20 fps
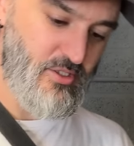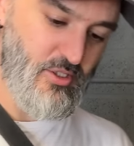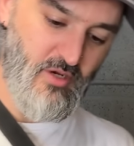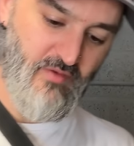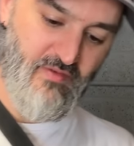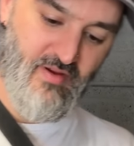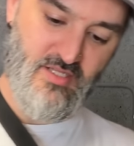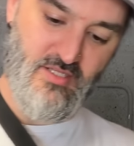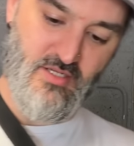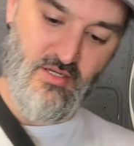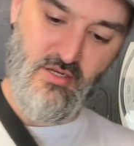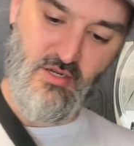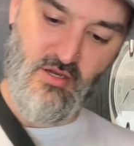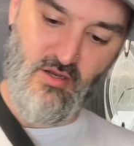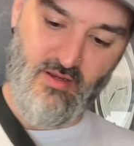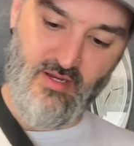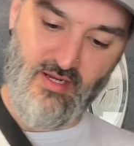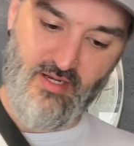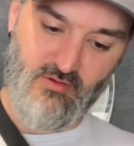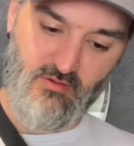I think that's a
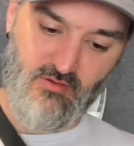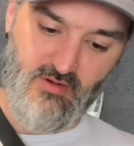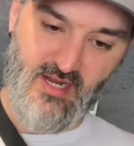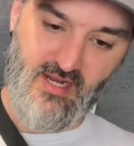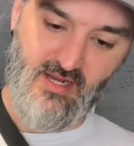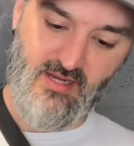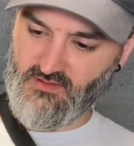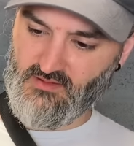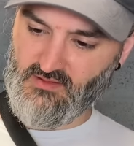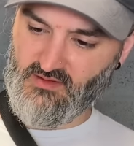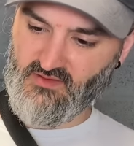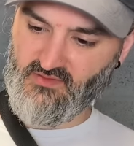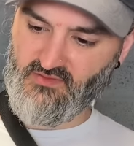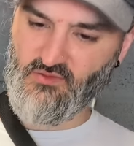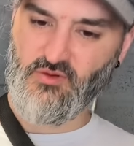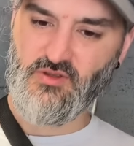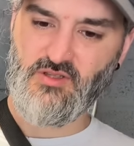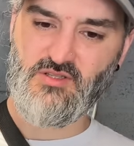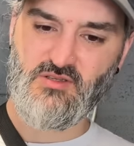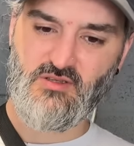9 or an
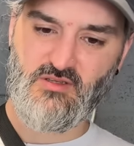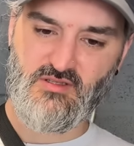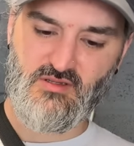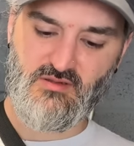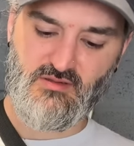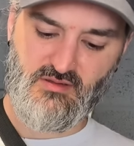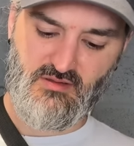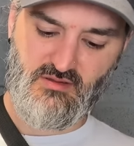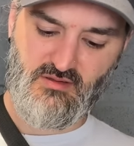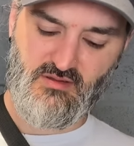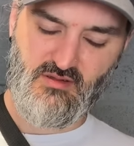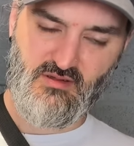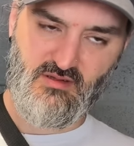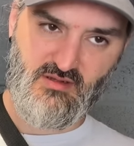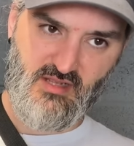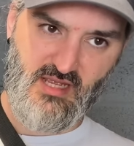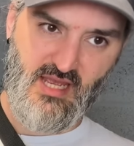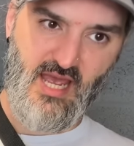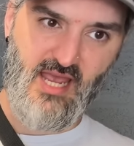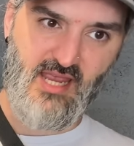8. 42's an
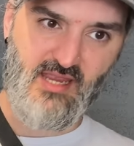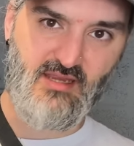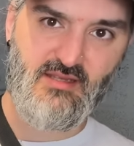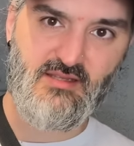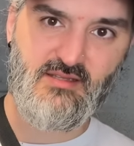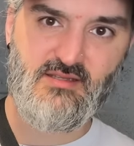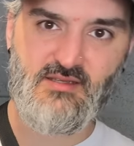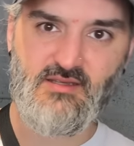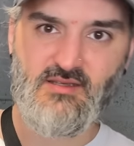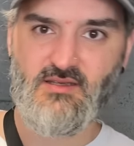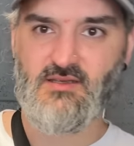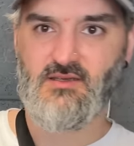8.